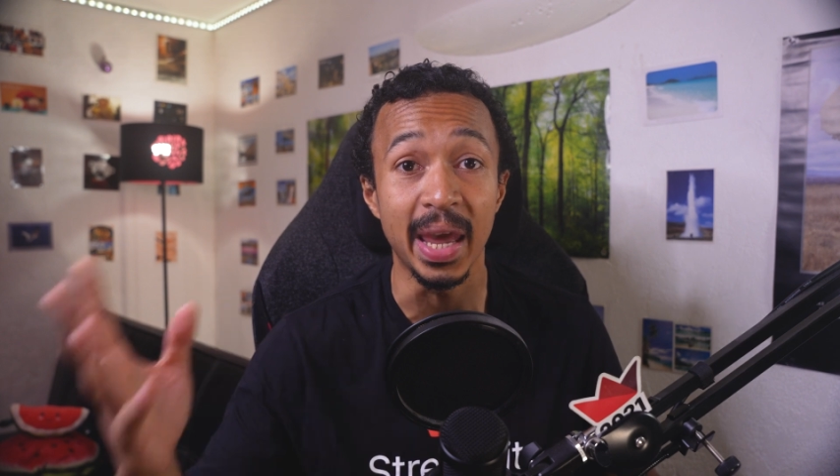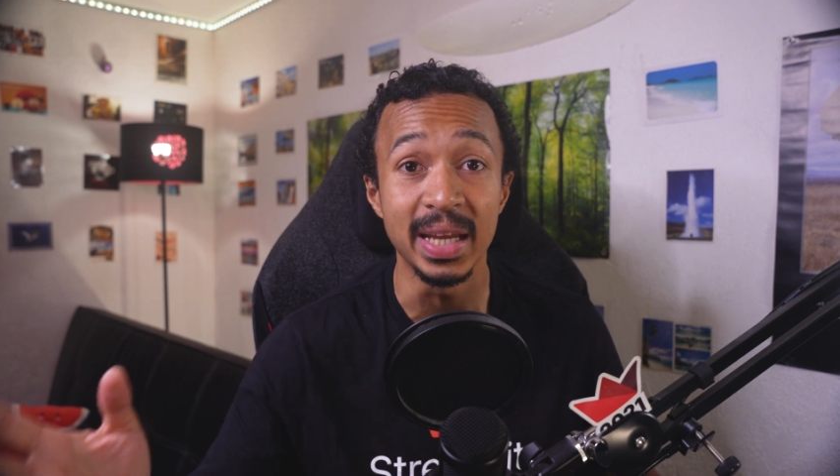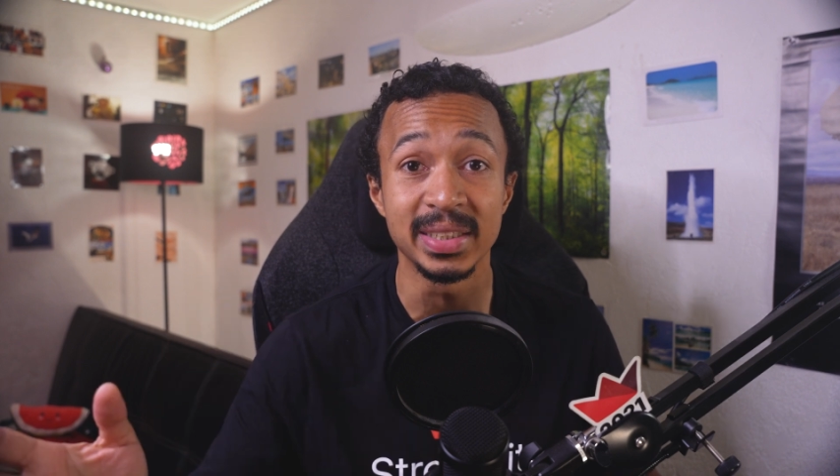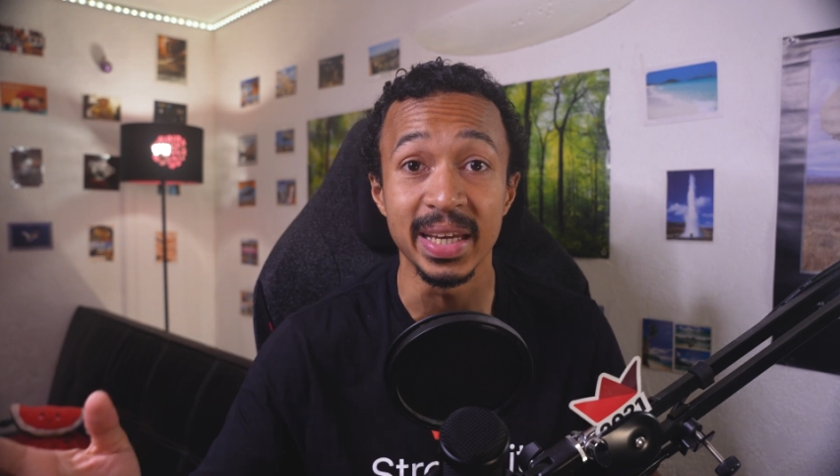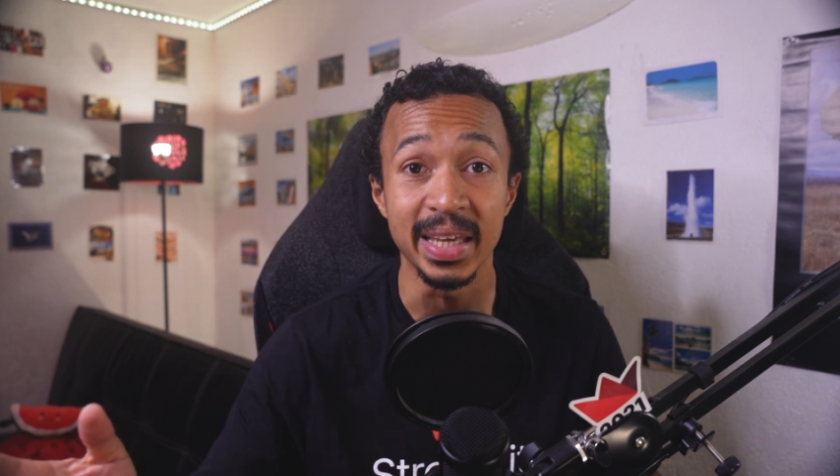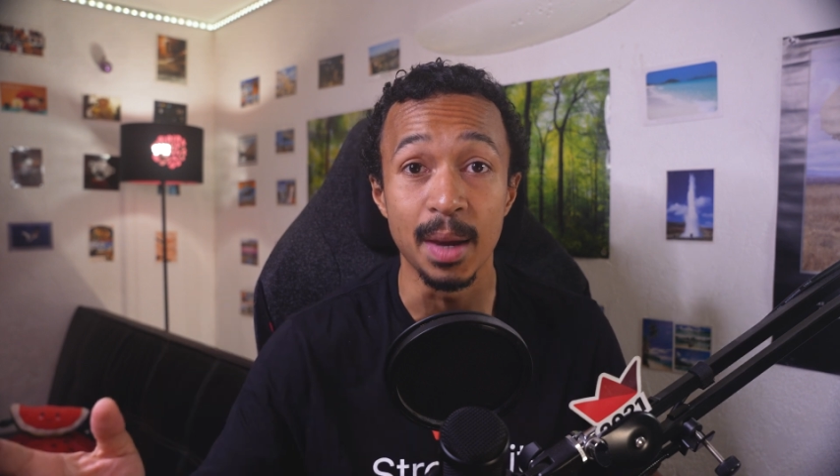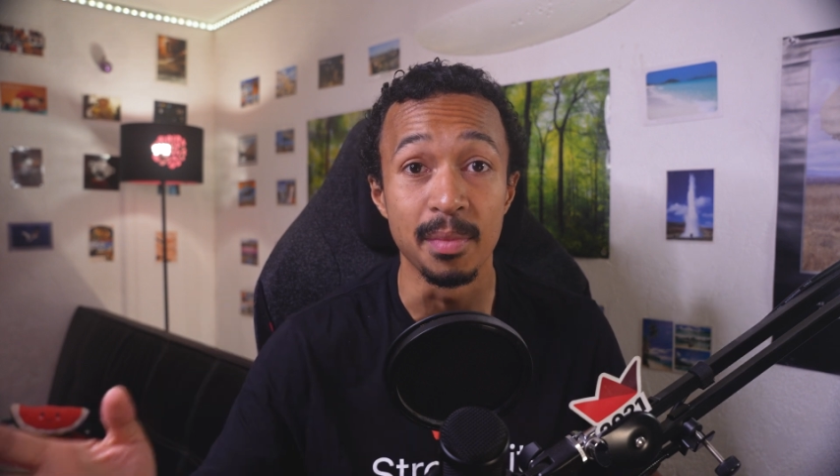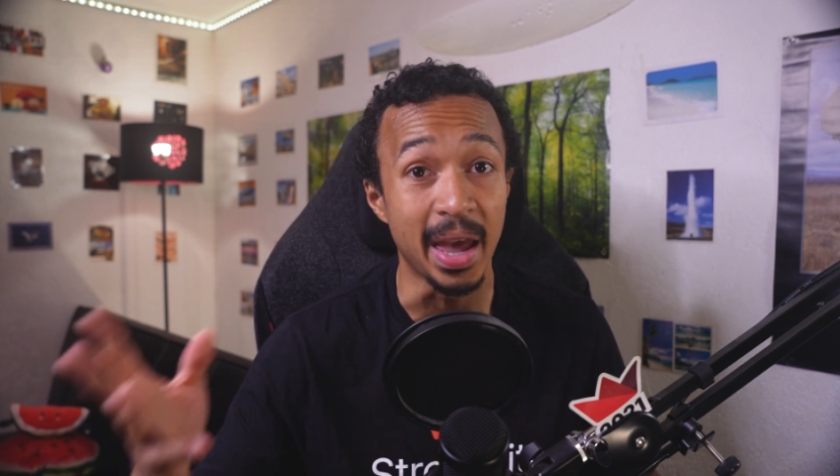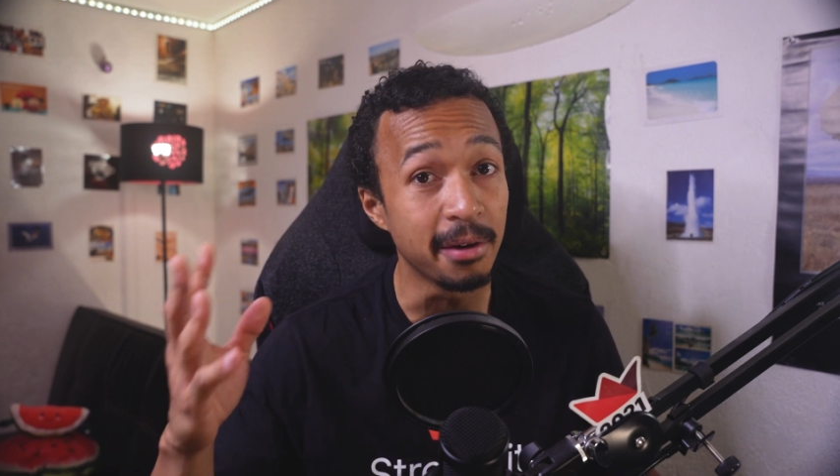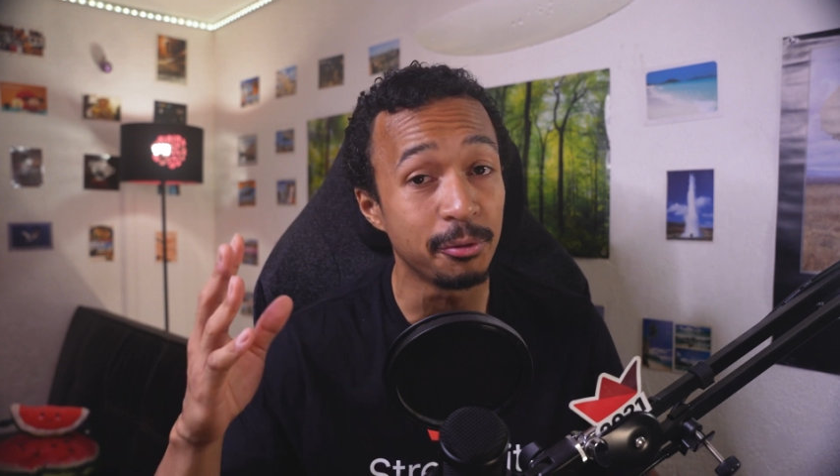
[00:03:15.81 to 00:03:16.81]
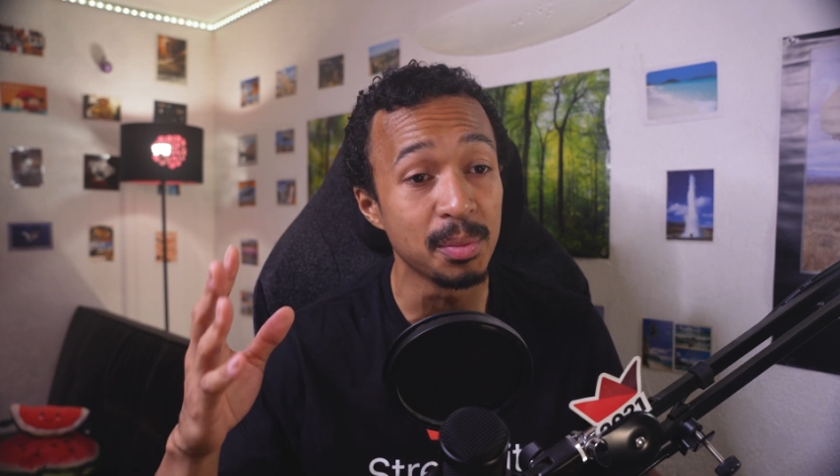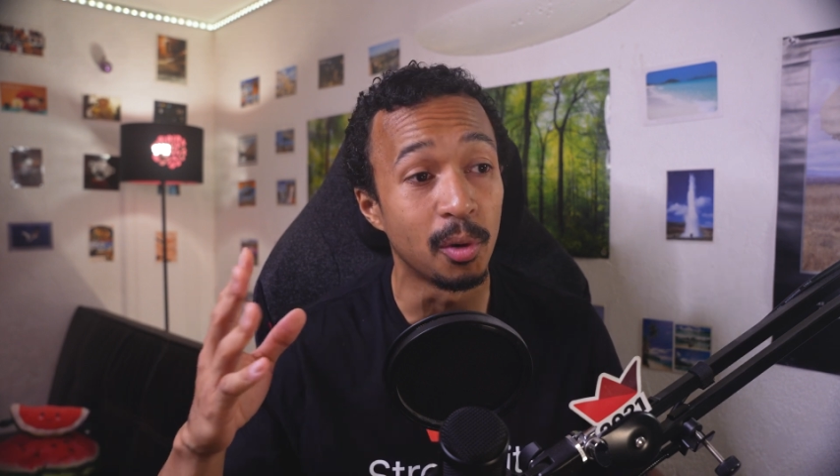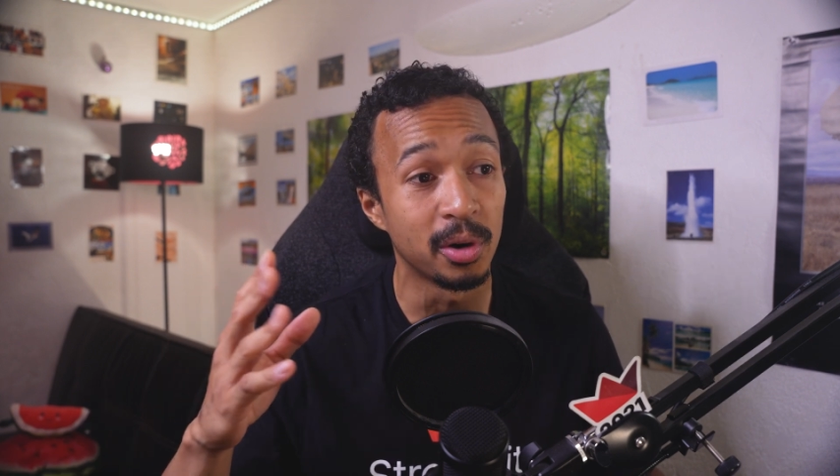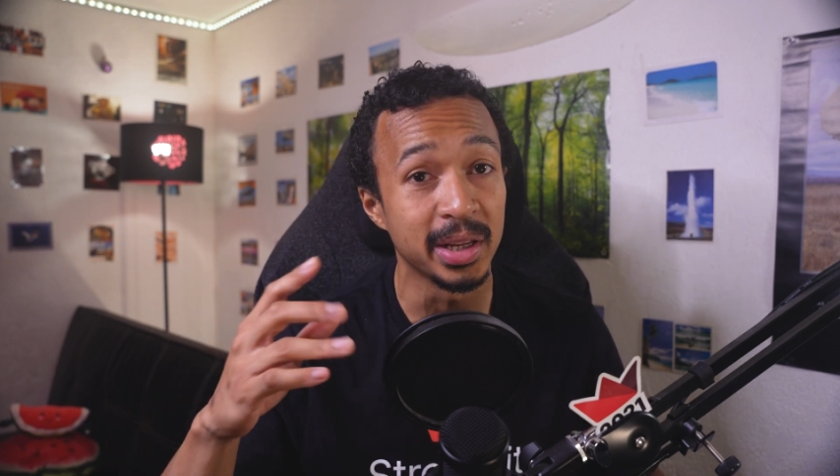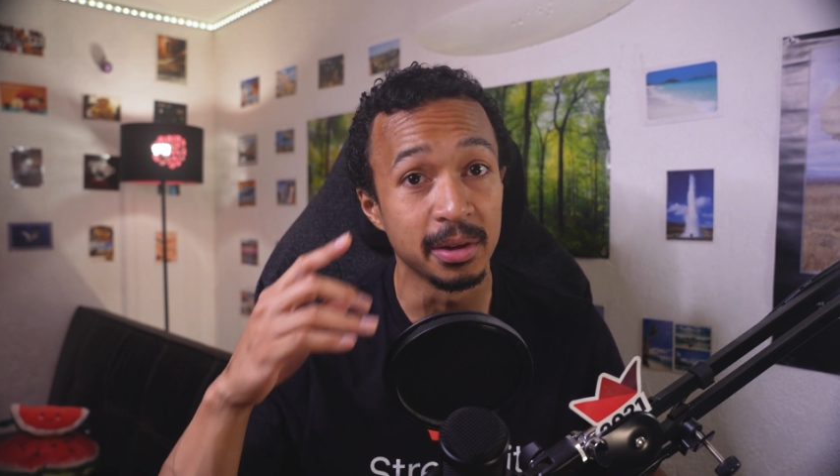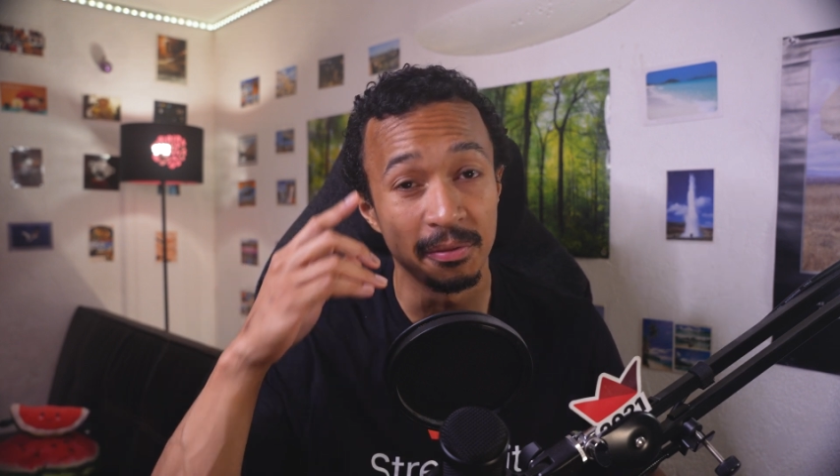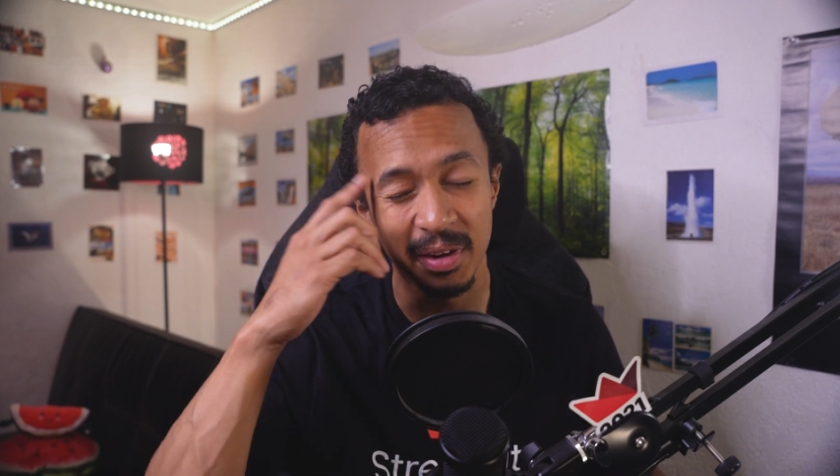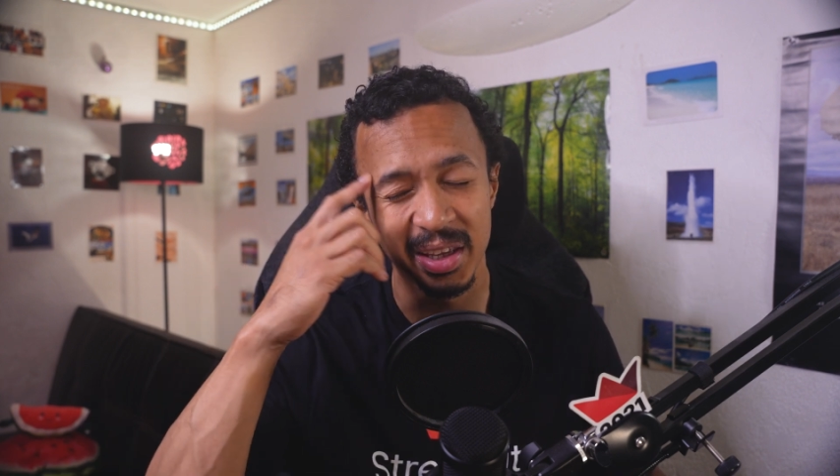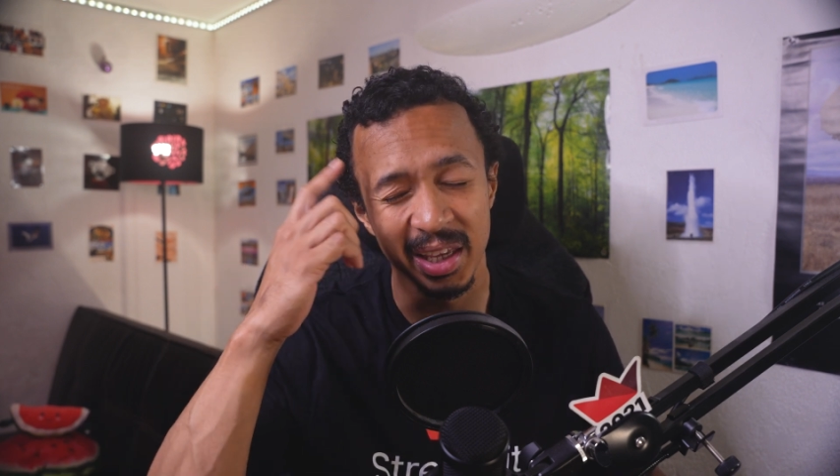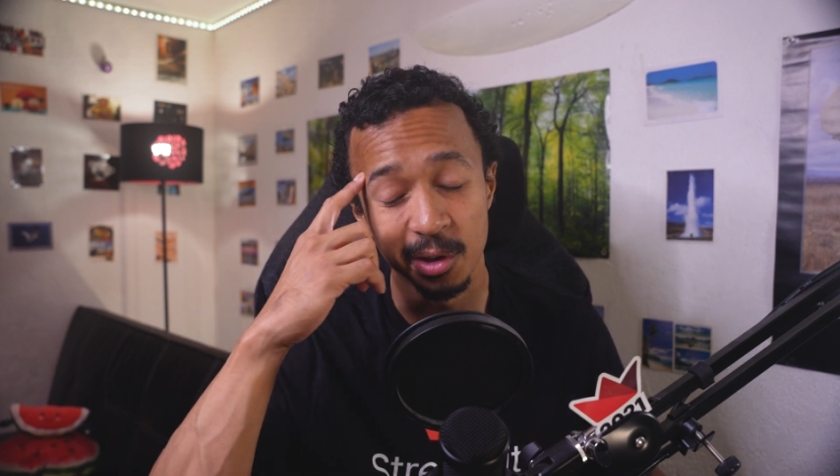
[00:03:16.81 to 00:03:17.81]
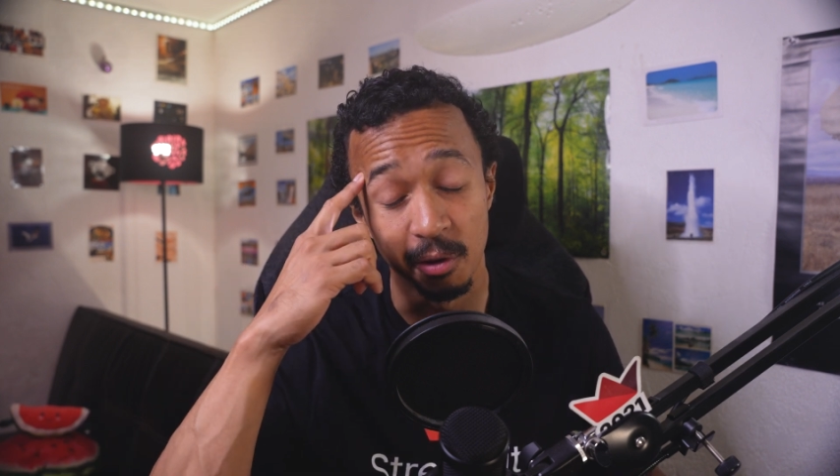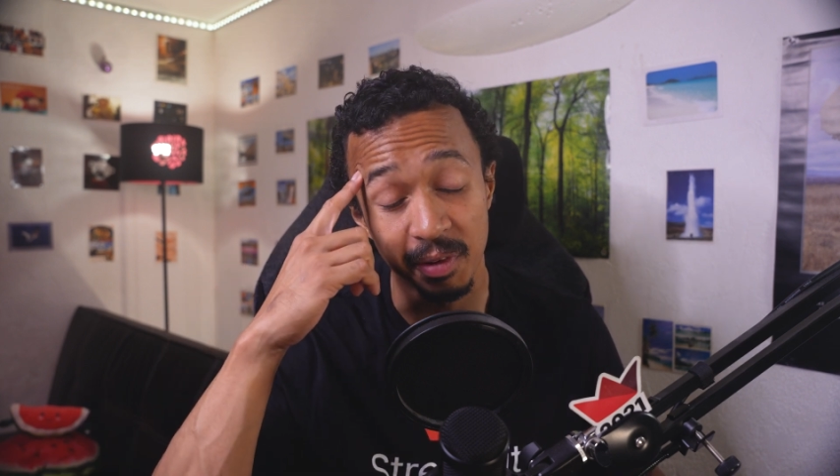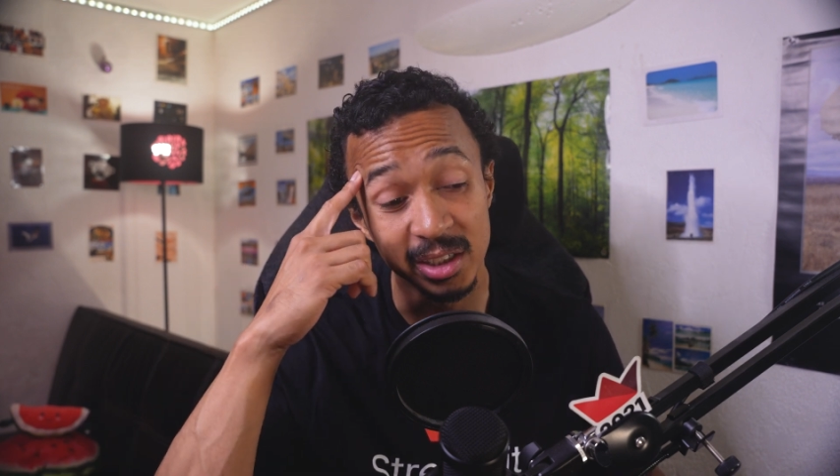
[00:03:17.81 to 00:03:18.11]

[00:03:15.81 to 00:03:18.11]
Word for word: 8 am every morning thinking of